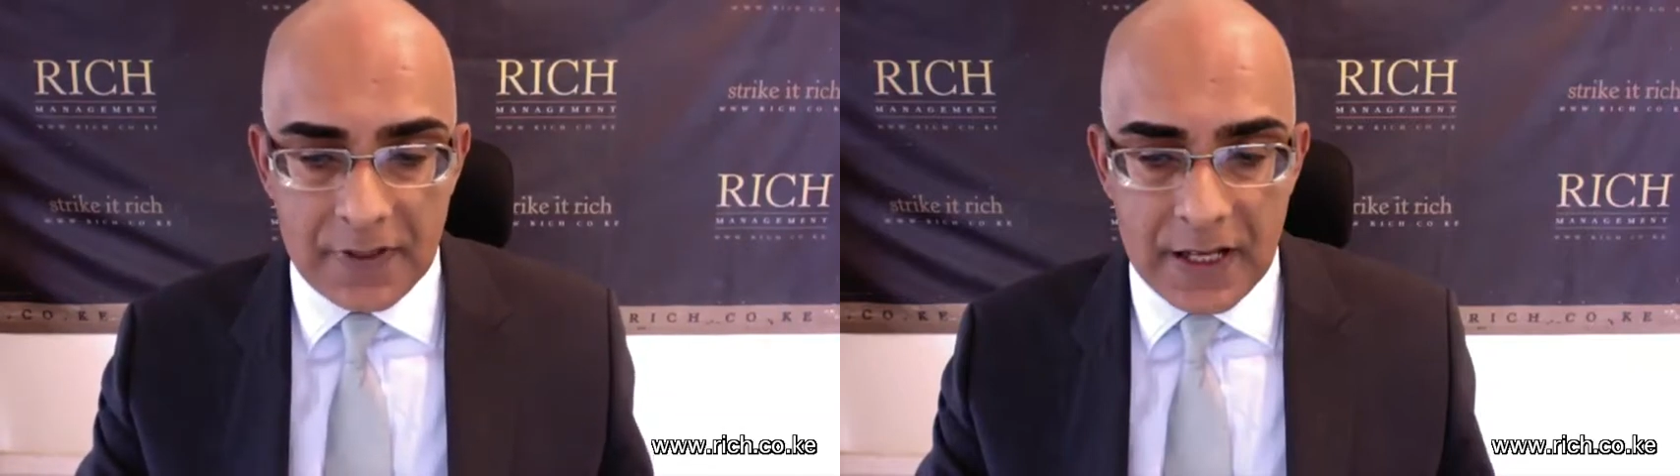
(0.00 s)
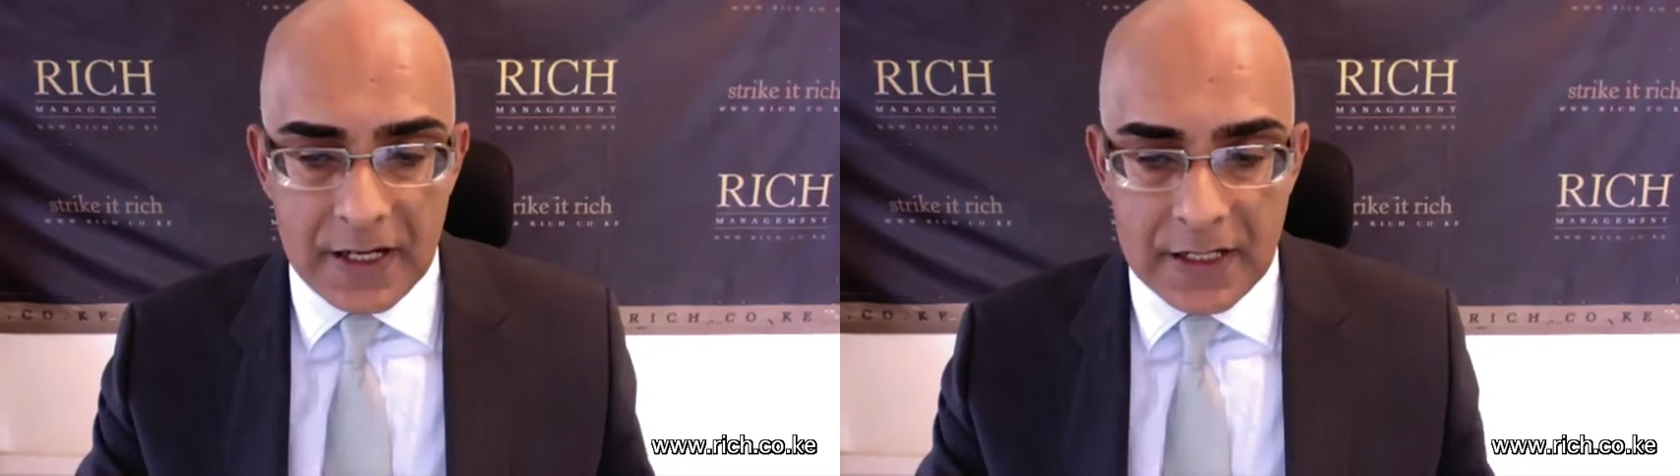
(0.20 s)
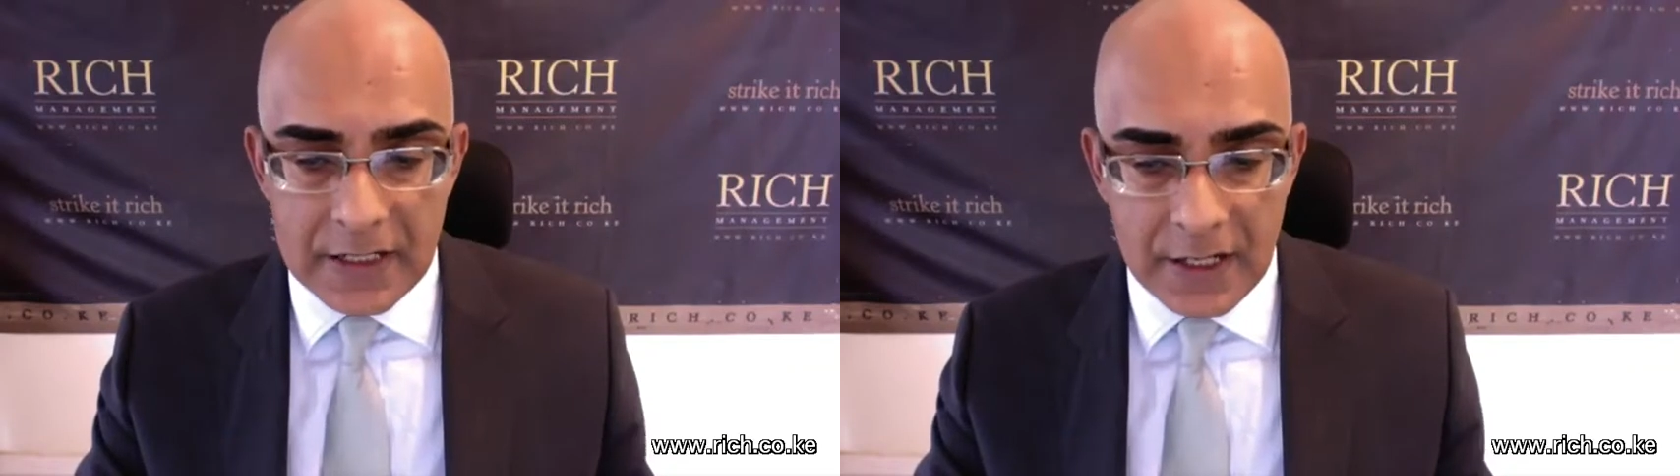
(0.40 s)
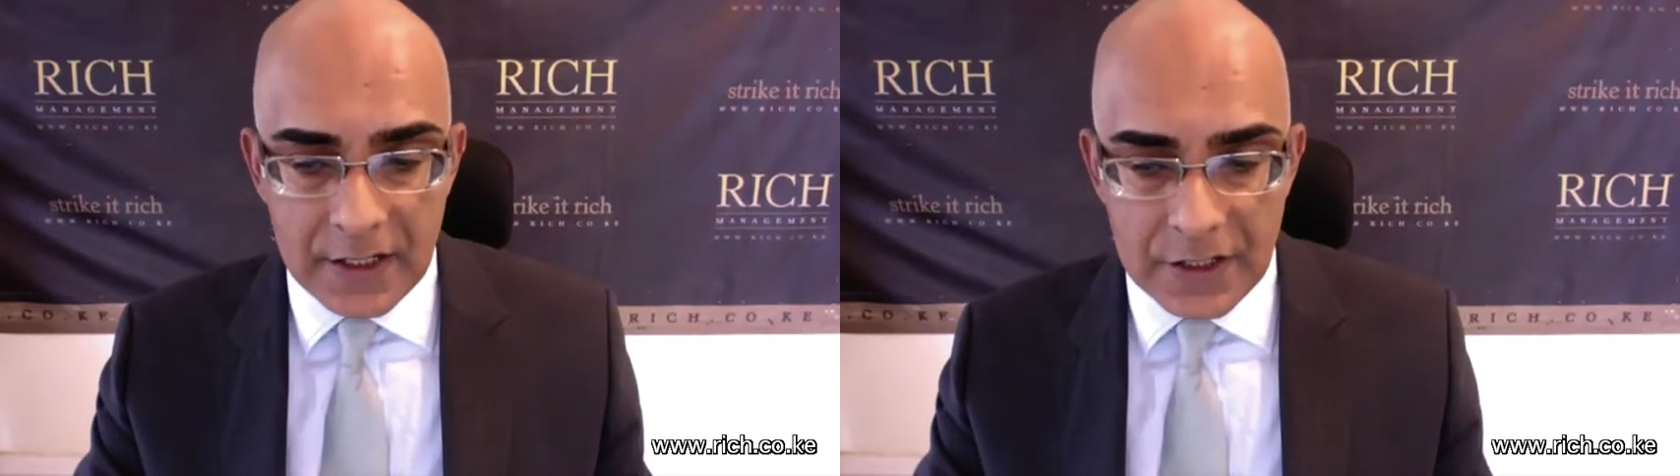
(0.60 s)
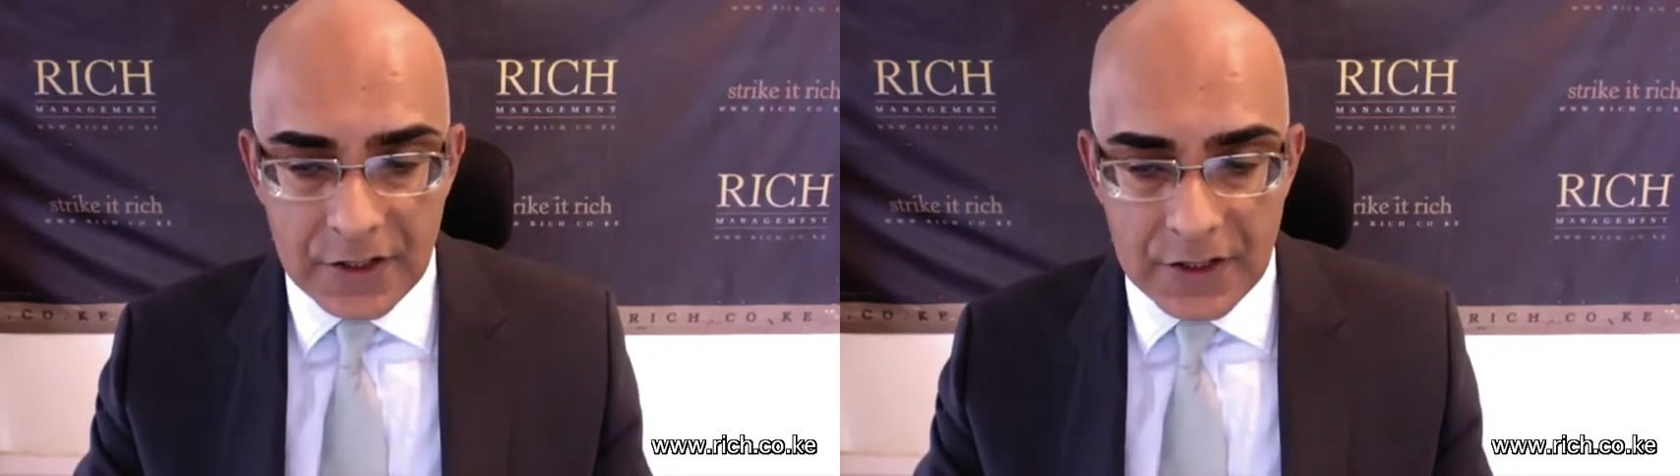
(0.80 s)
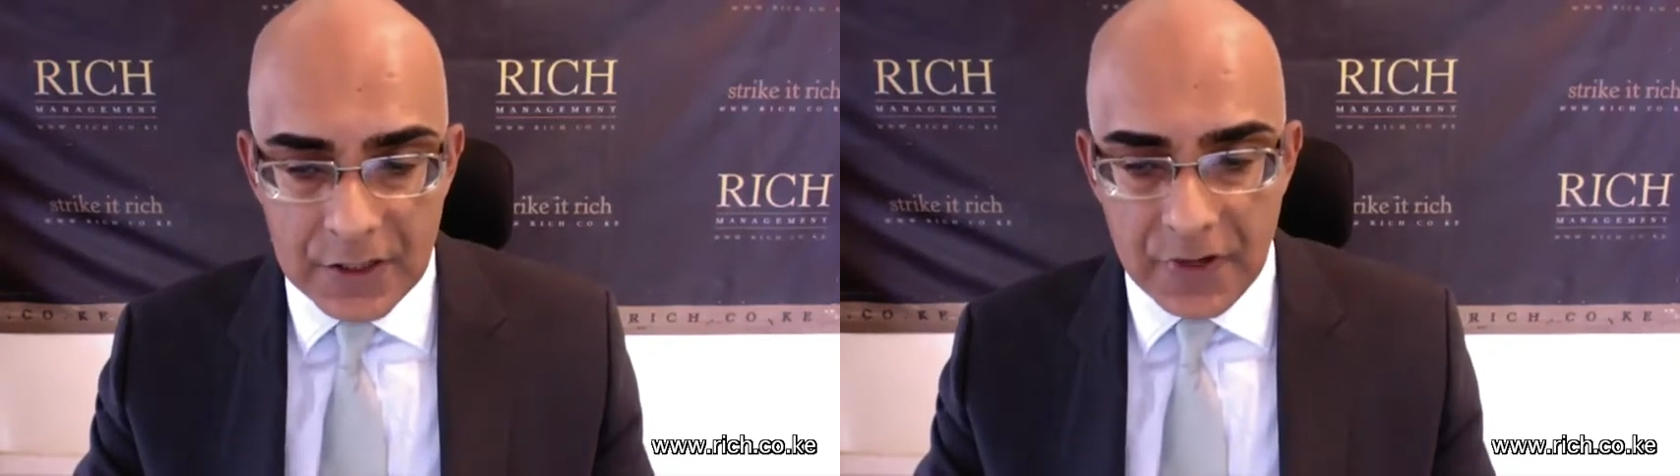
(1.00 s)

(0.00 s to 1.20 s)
and then he turns to his